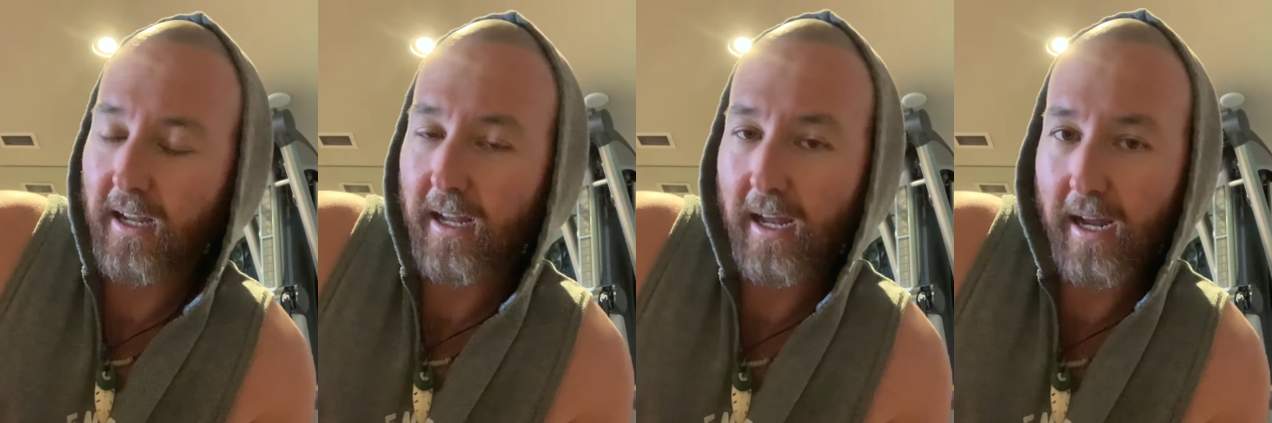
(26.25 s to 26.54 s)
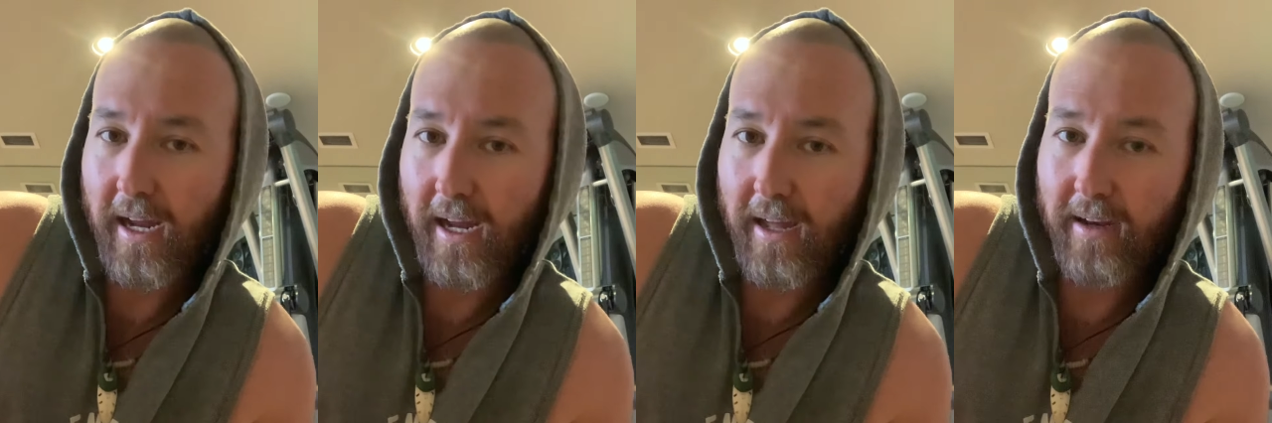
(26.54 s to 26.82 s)

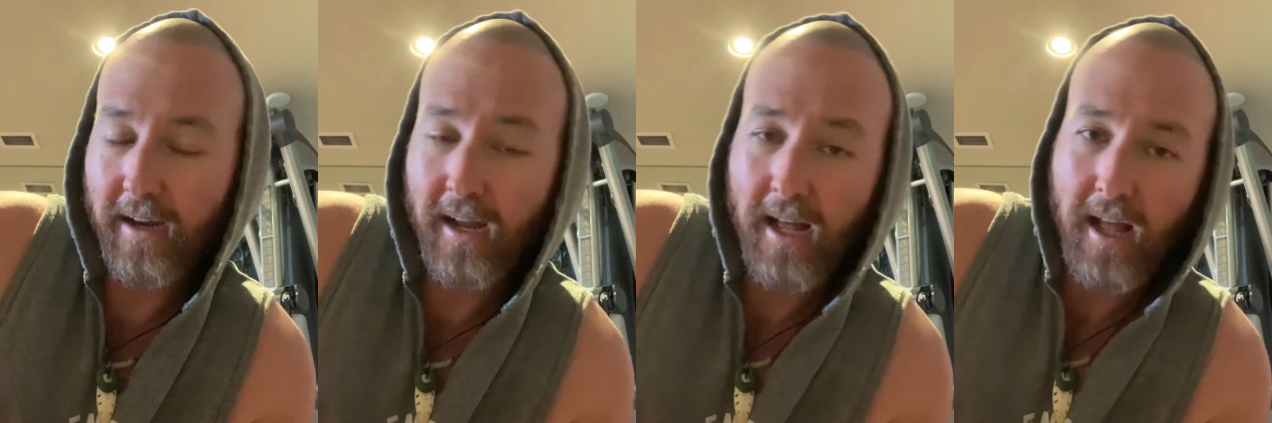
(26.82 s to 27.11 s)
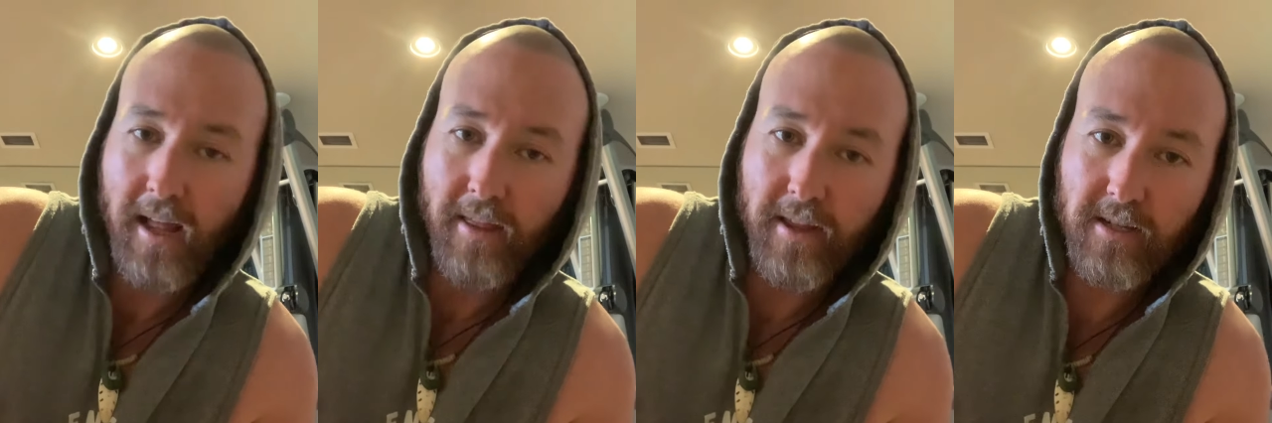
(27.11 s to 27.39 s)
And
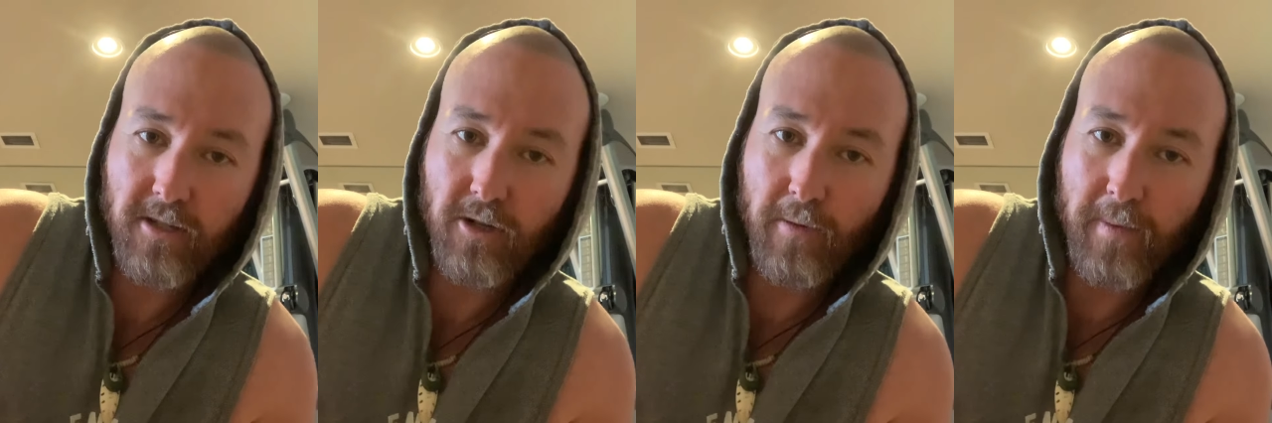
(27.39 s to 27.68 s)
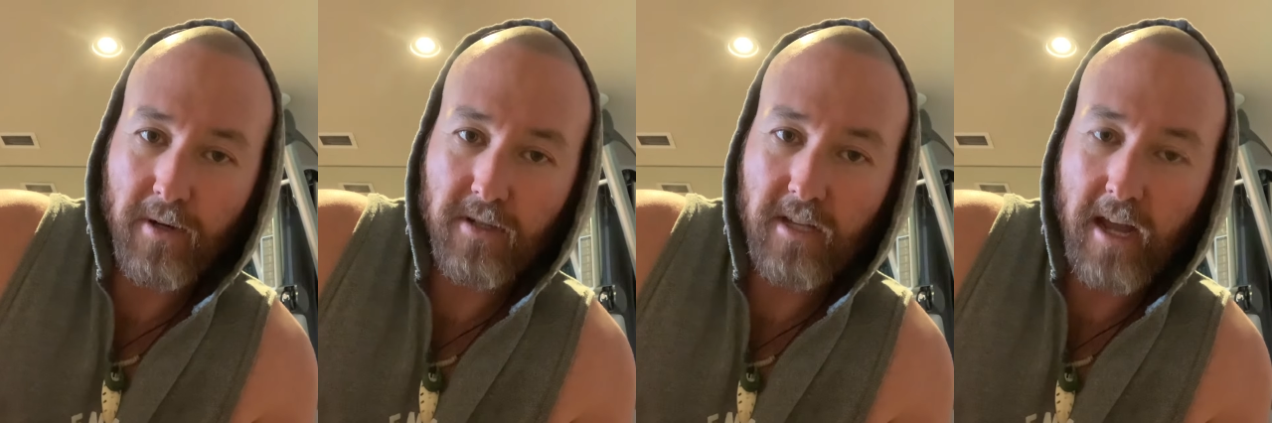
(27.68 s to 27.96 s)
this
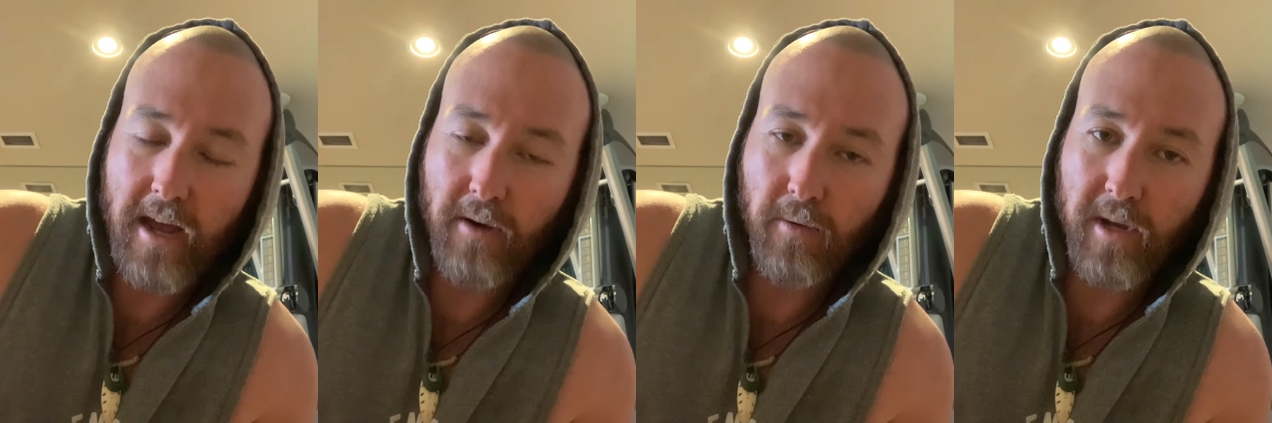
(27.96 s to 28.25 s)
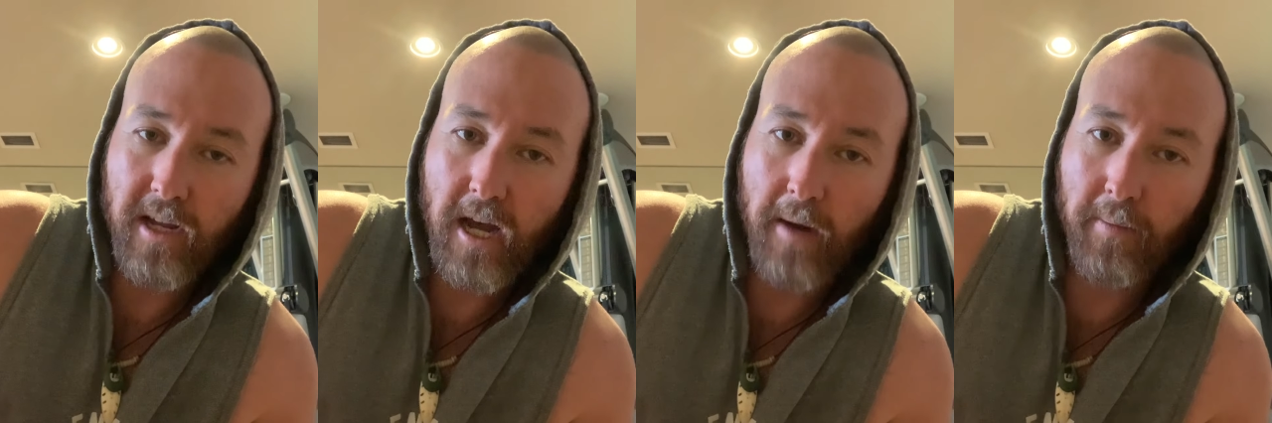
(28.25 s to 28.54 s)
superset, we
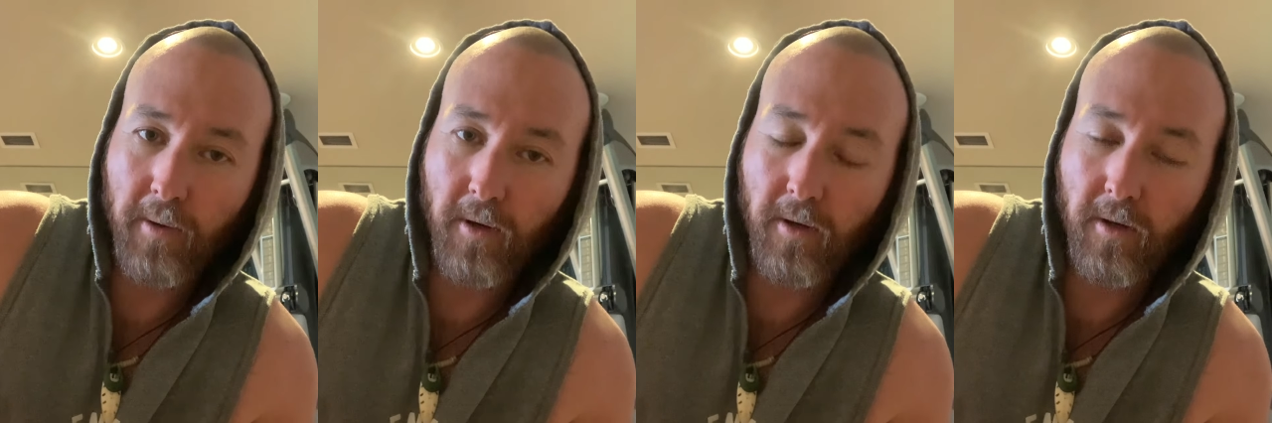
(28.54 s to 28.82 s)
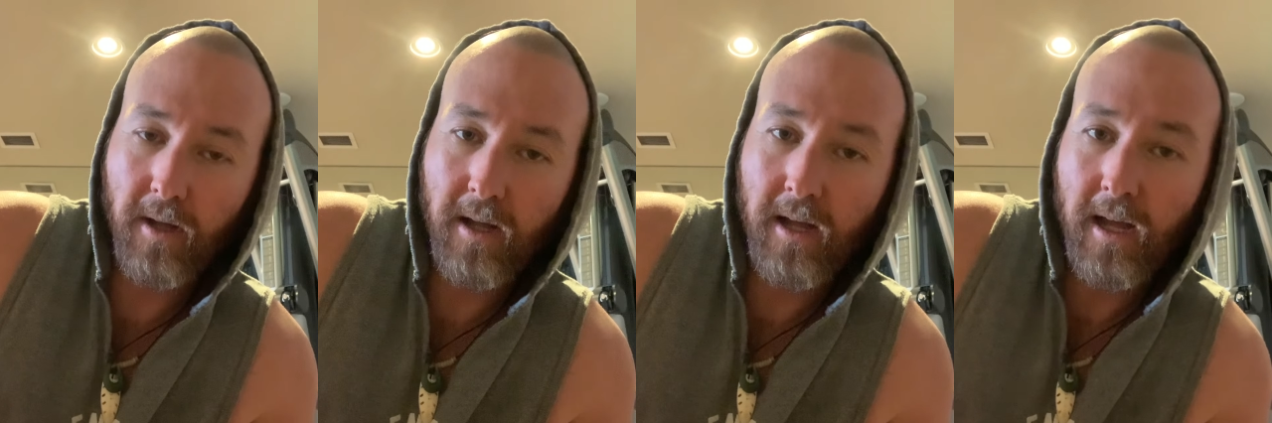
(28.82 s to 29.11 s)

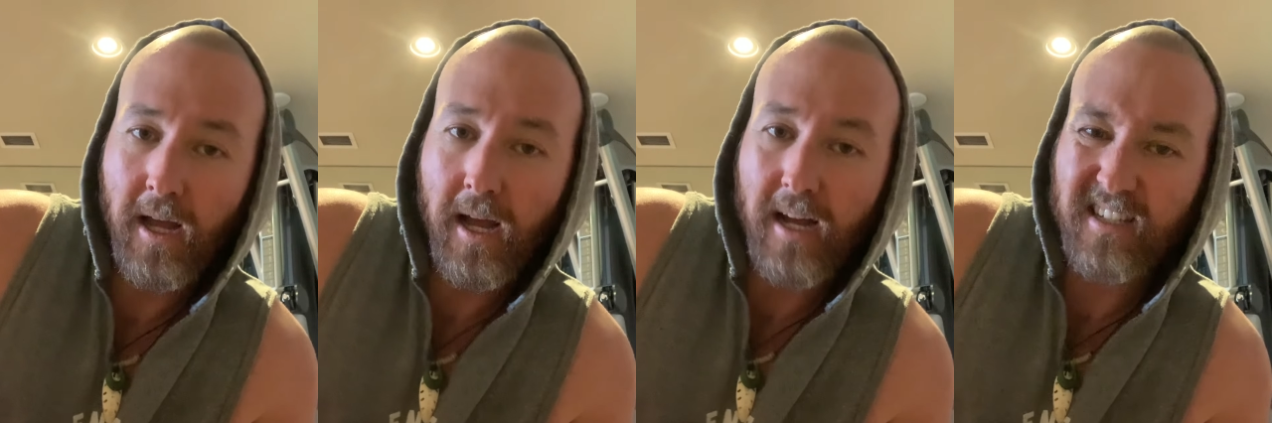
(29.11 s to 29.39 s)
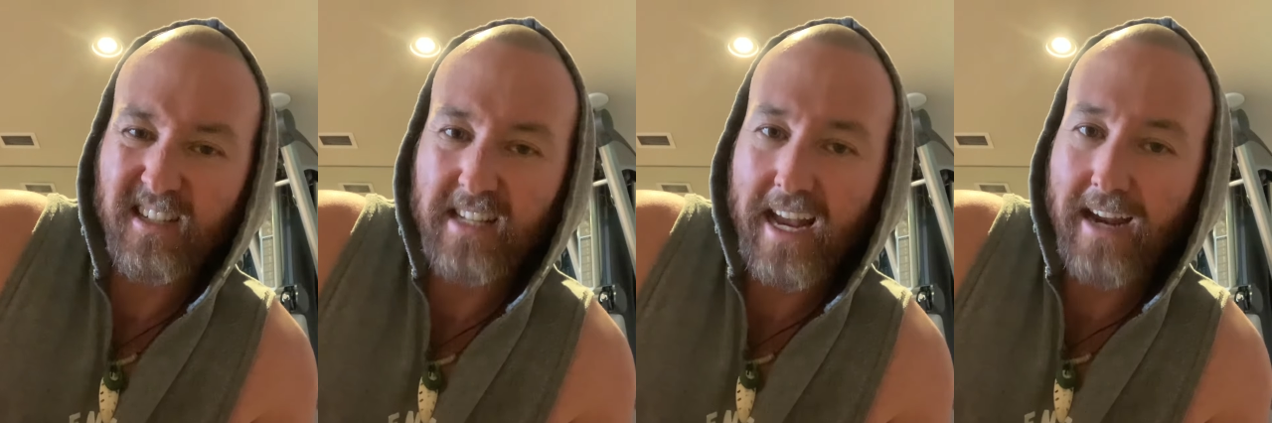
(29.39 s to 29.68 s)
couple
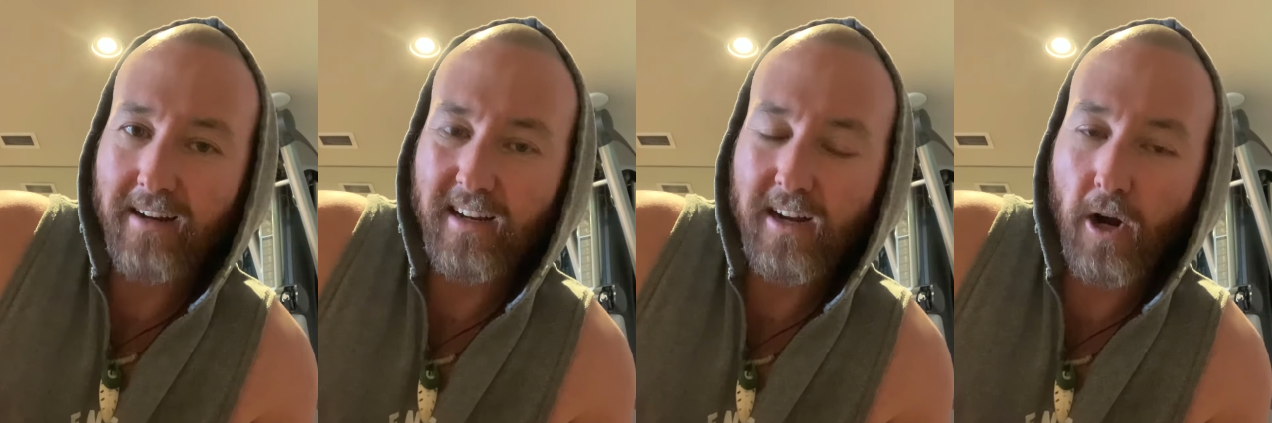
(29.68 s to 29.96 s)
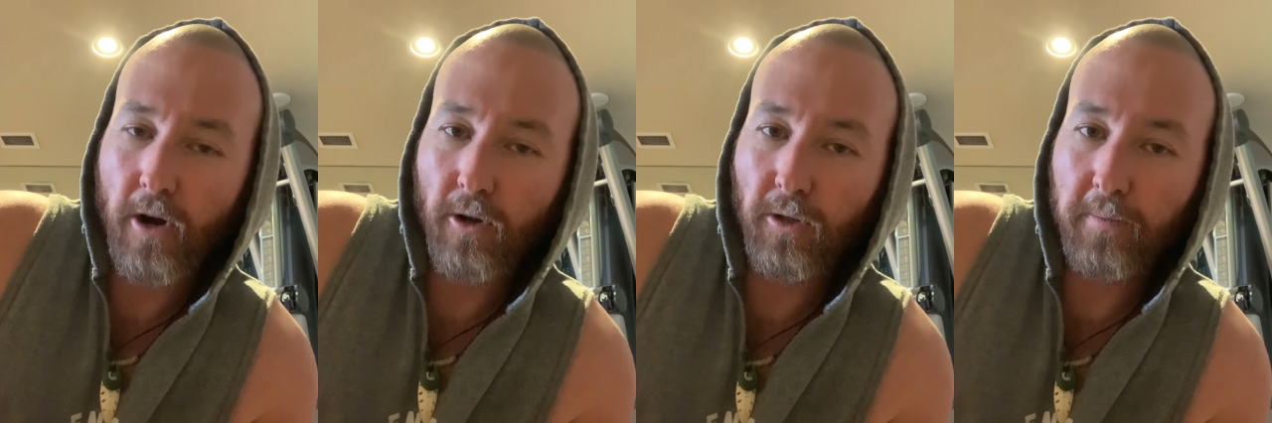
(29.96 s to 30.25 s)
standing
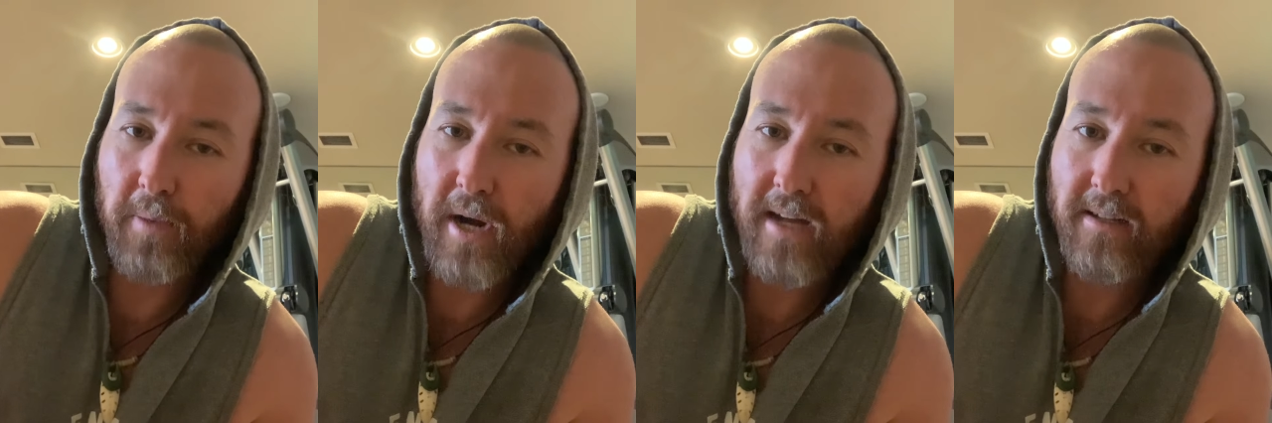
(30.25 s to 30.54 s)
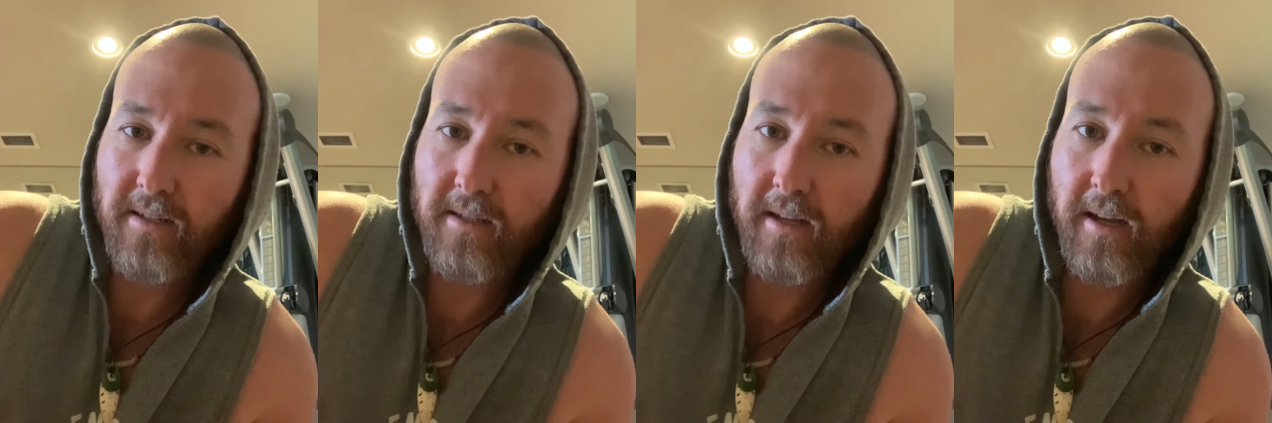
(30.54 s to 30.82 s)
Arnold
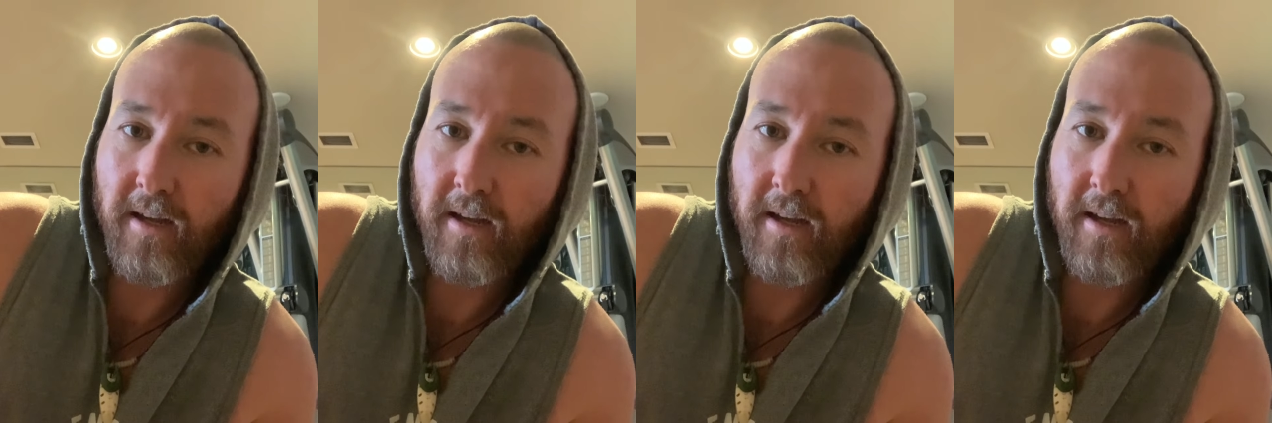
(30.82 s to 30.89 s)
press